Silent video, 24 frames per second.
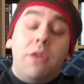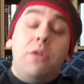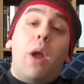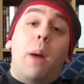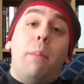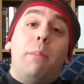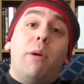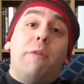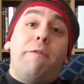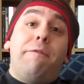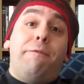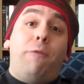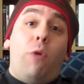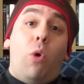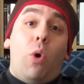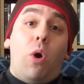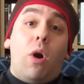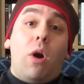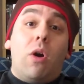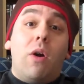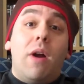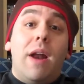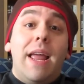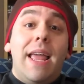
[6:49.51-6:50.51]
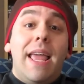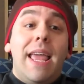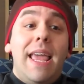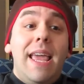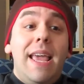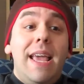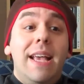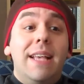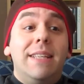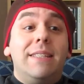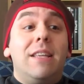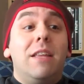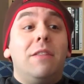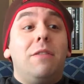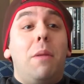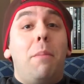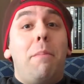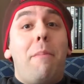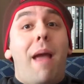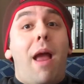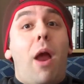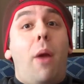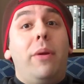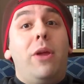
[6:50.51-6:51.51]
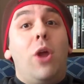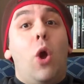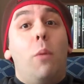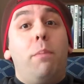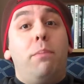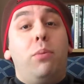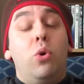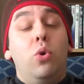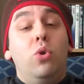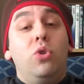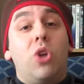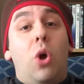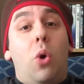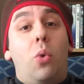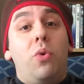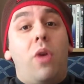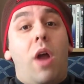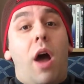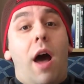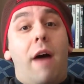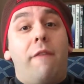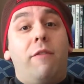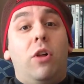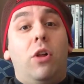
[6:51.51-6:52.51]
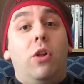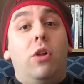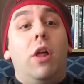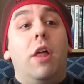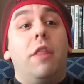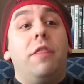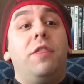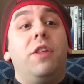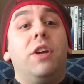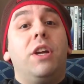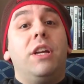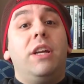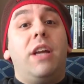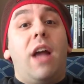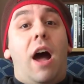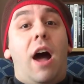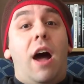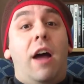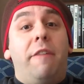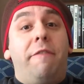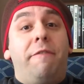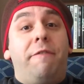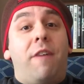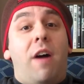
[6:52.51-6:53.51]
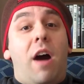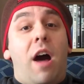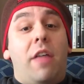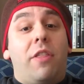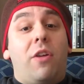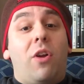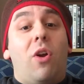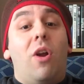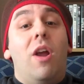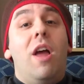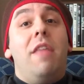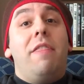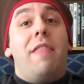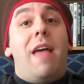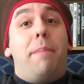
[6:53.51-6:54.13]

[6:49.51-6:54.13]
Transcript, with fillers: Number 4 is the Mario Puzo novel, The Godfather,